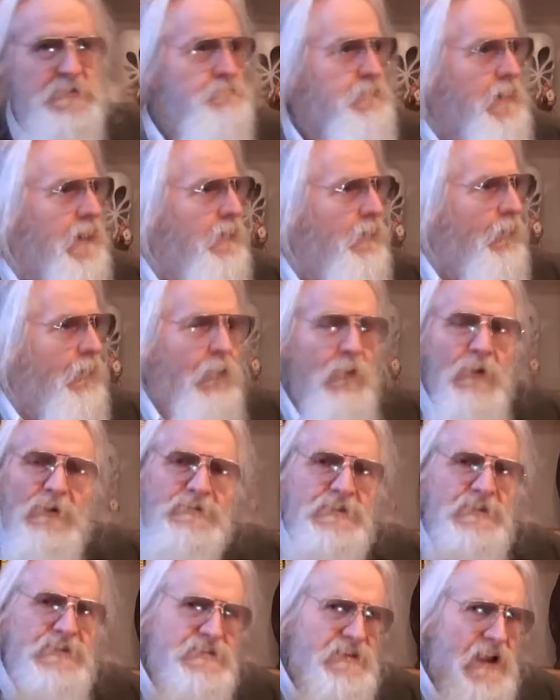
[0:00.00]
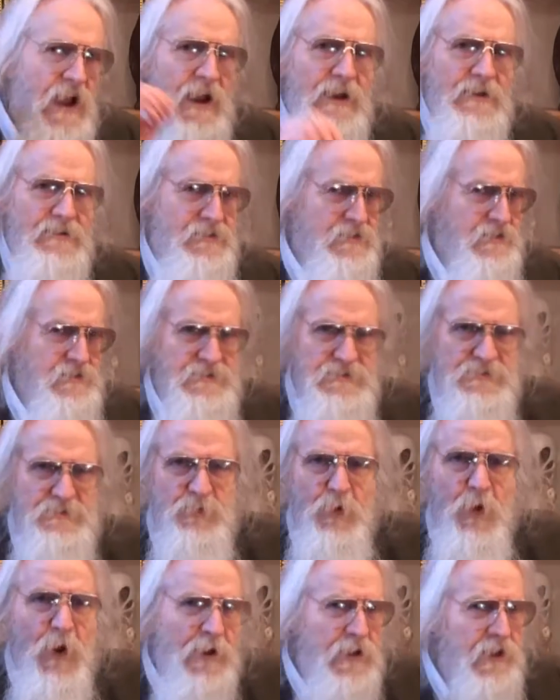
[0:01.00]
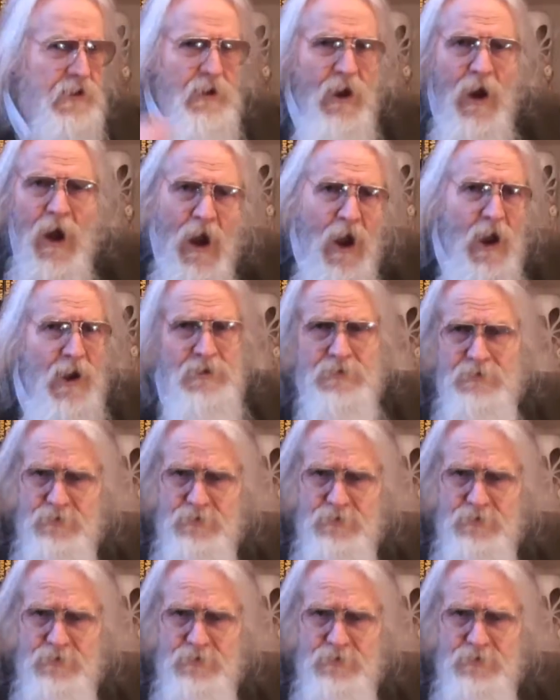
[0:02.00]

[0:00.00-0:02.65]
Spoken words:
by all the scientists working hard,